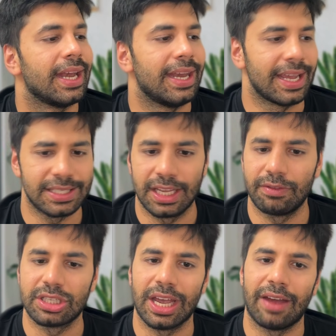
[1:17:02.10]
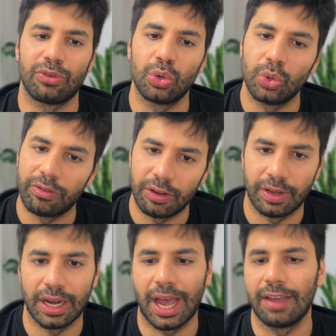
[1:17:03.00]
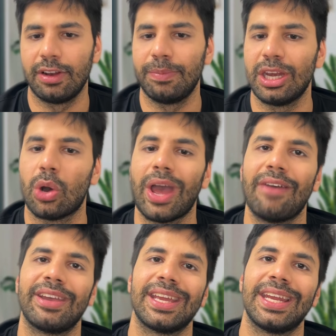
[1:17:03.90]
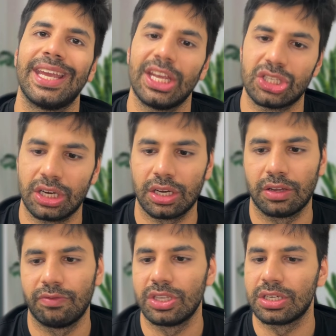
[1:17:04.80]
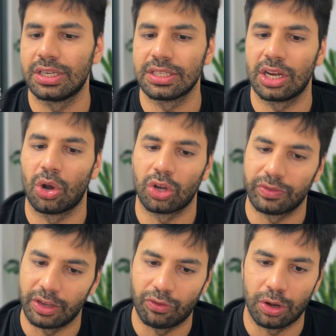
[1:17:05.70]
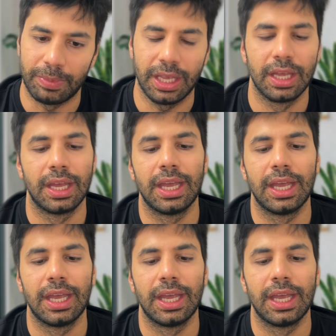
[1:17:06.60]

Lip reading: Next thing which I have to do, everyone, I will be now having an agent which does a lot of things for me.